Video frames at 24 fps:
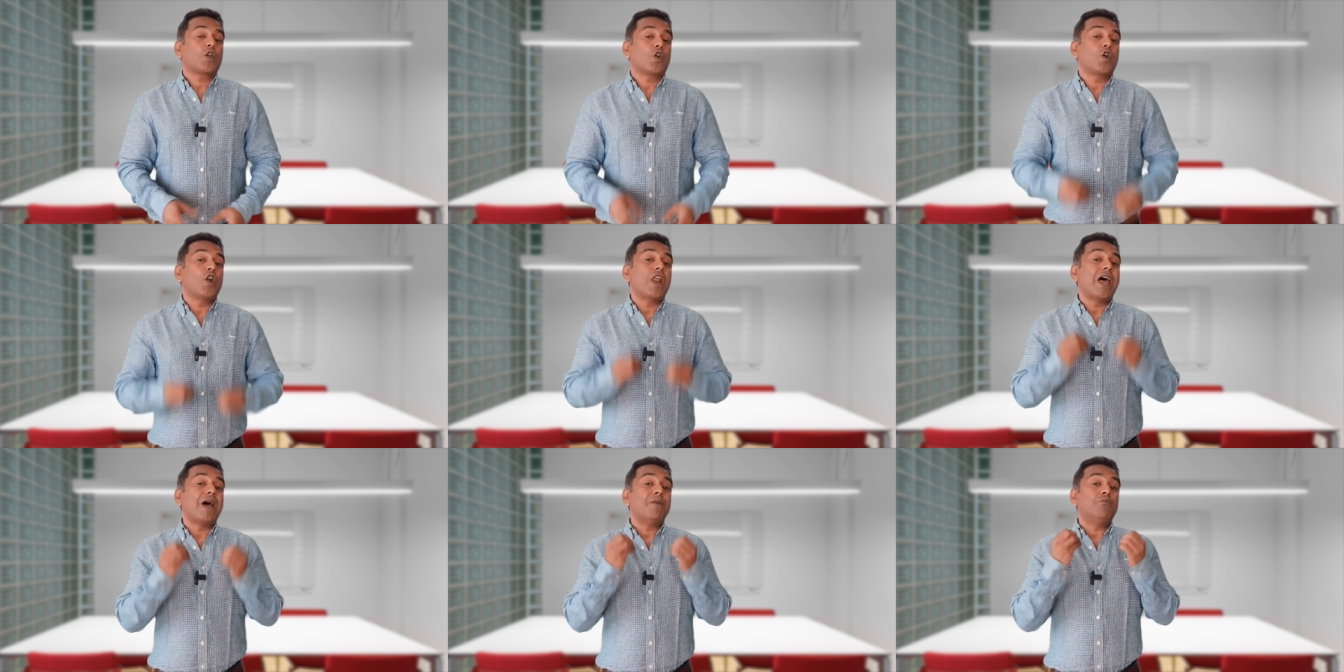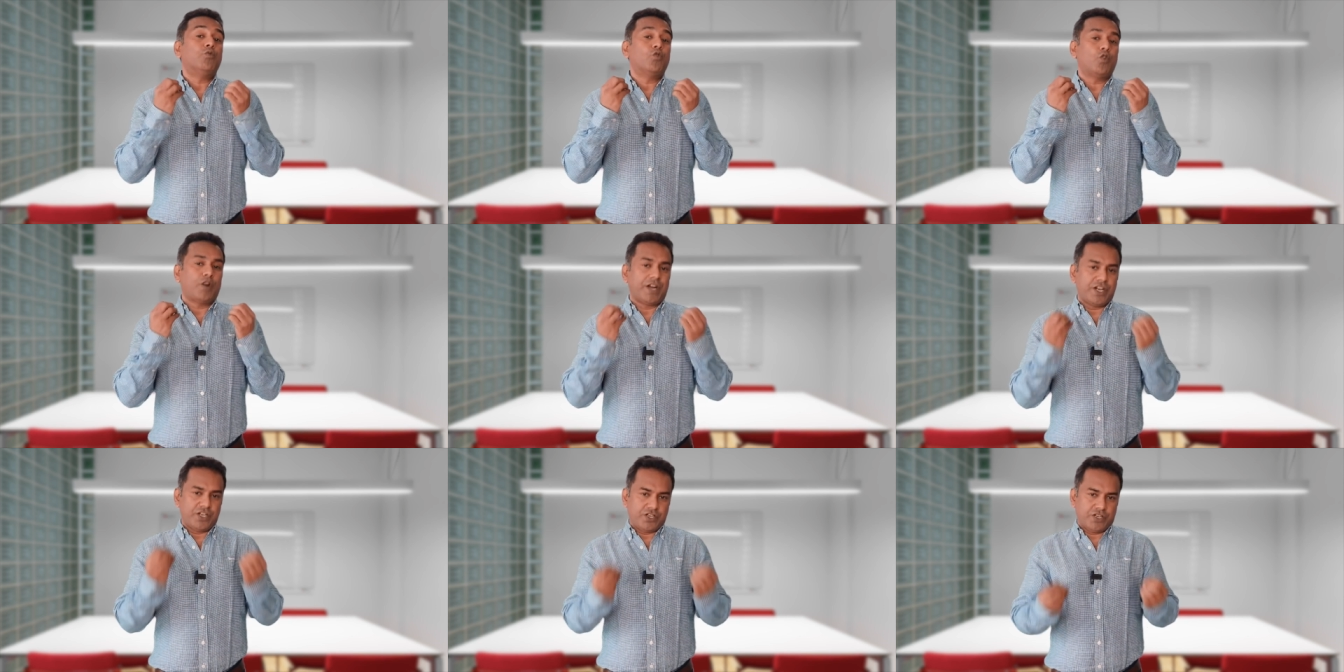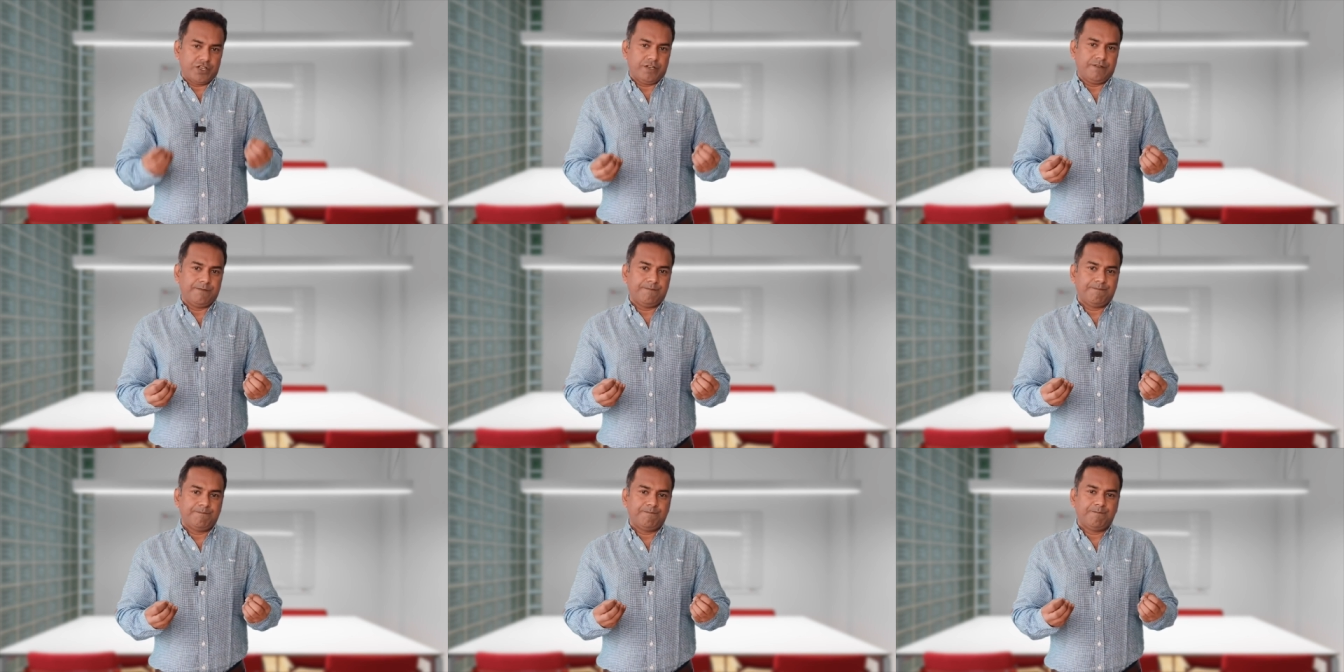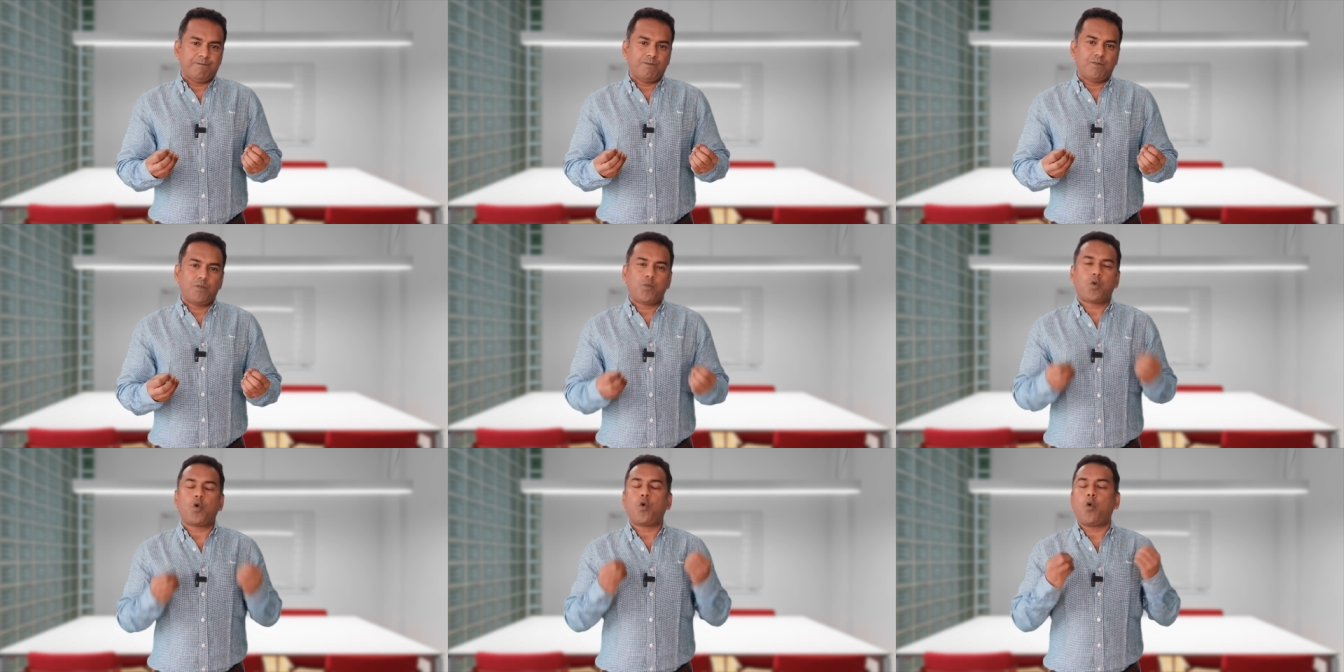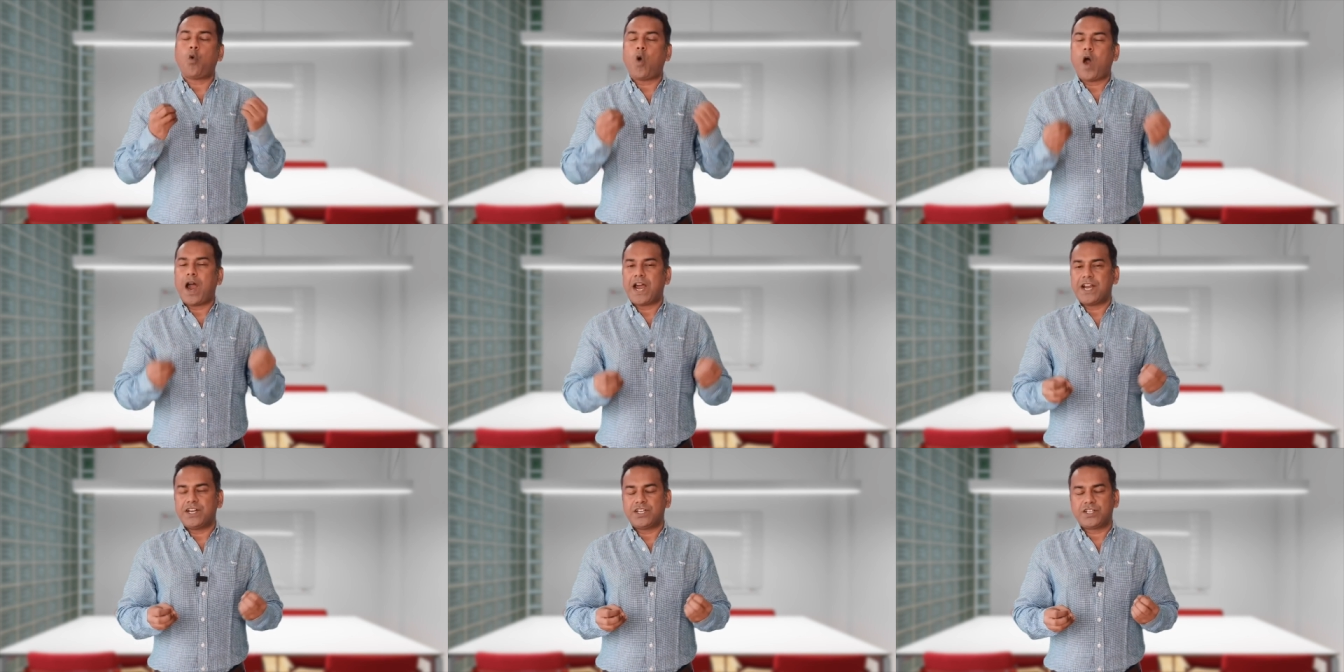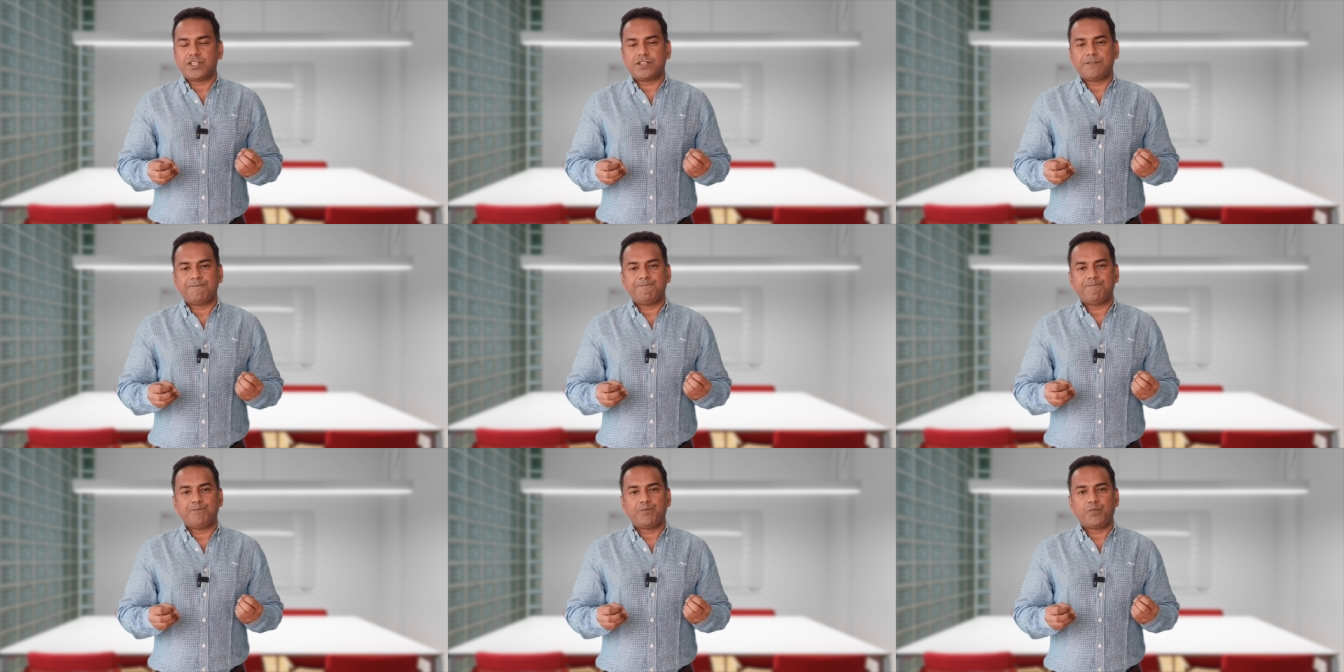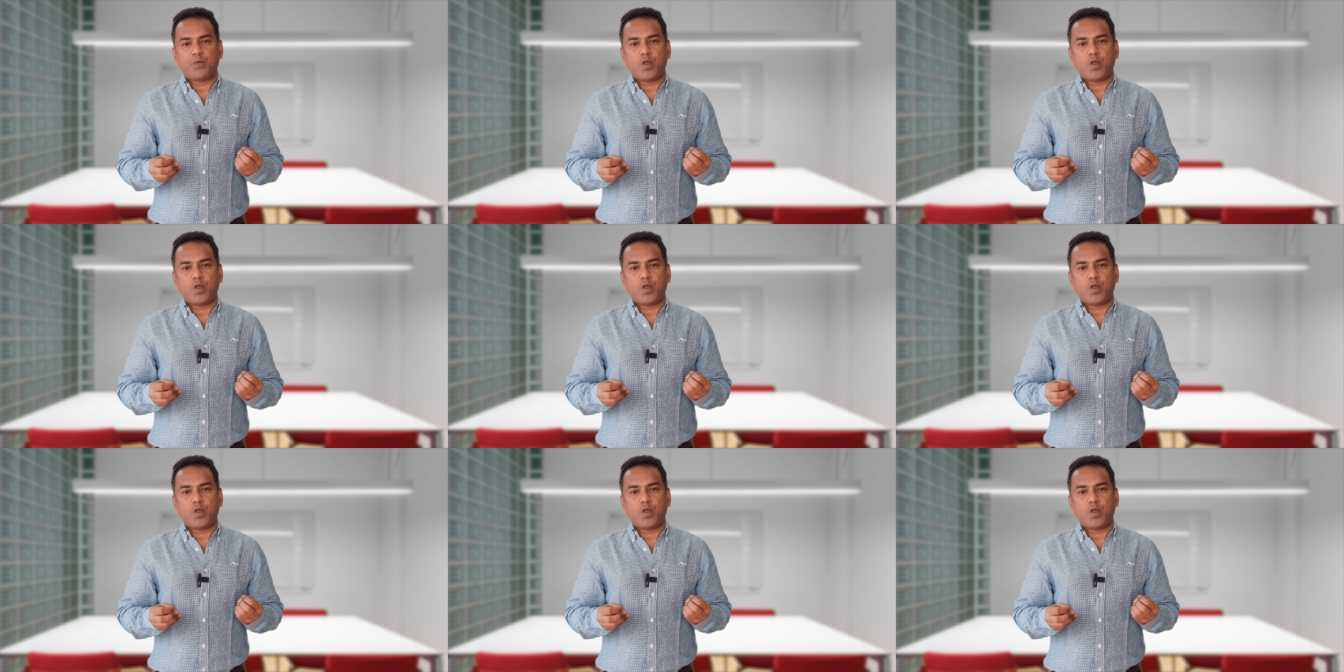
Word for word: Collaboration provides